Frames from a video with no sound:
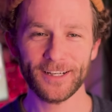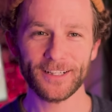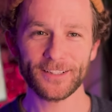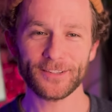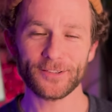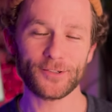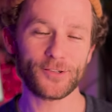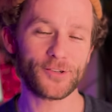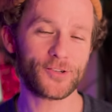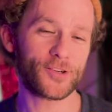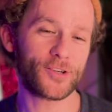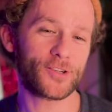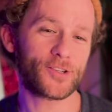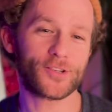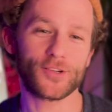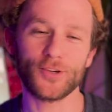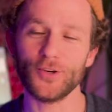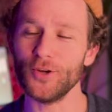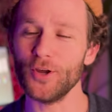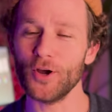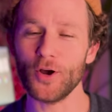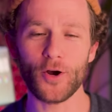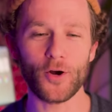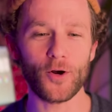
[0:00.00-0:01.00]
There's just
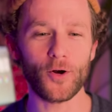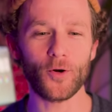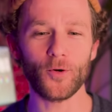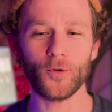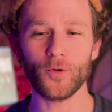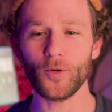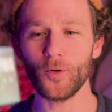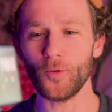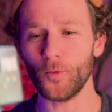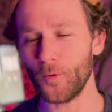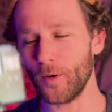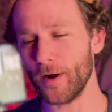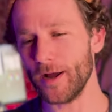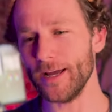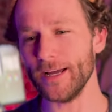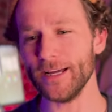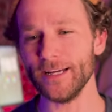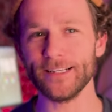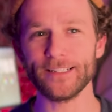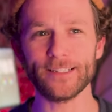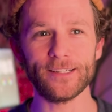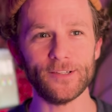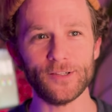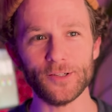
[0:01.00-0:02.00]
no
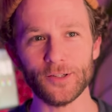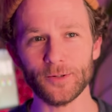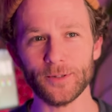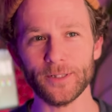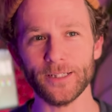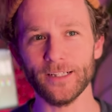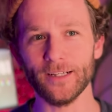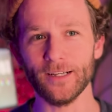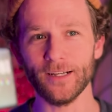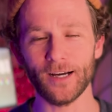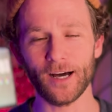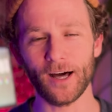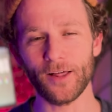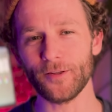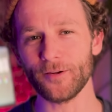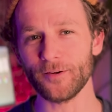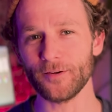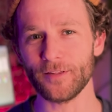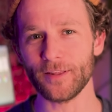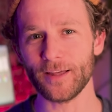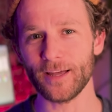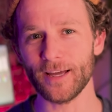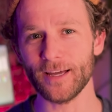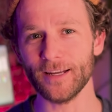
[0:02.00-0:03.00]
way to do it other
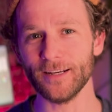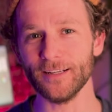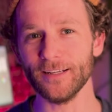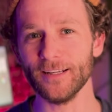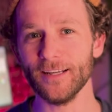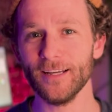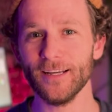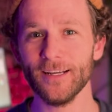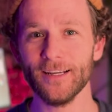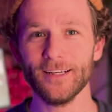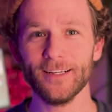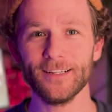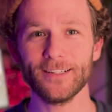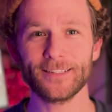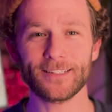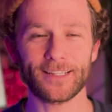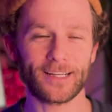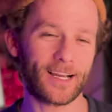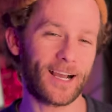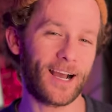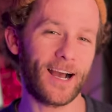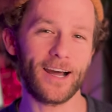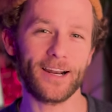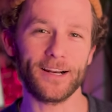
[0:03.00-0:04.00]
than to
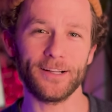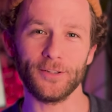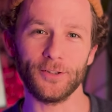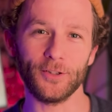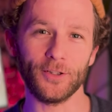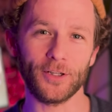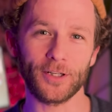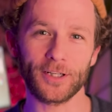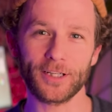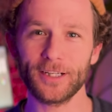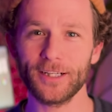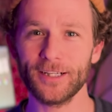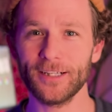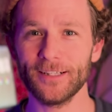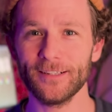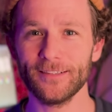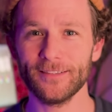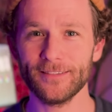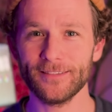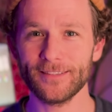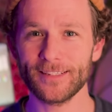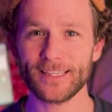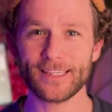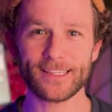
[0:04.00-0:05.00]
kind of look
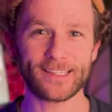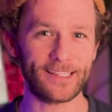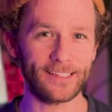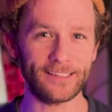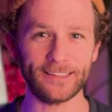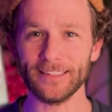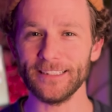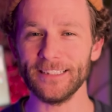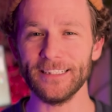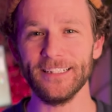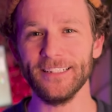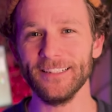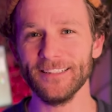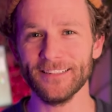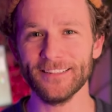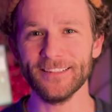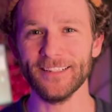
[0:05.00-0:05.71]
silly.